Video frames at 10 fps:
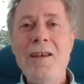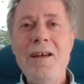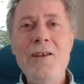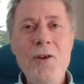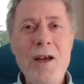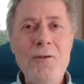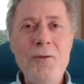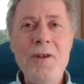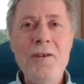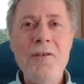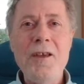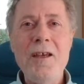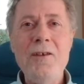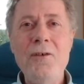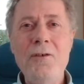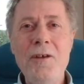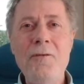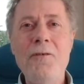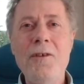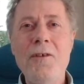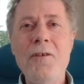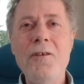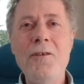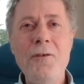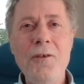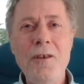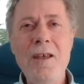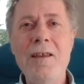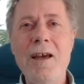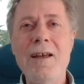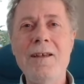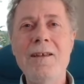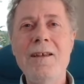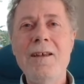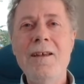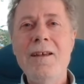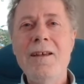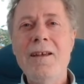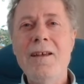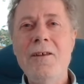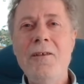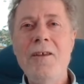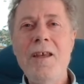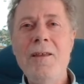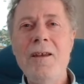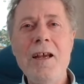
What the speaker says: And you have to understand your difference and to see that, and to see that,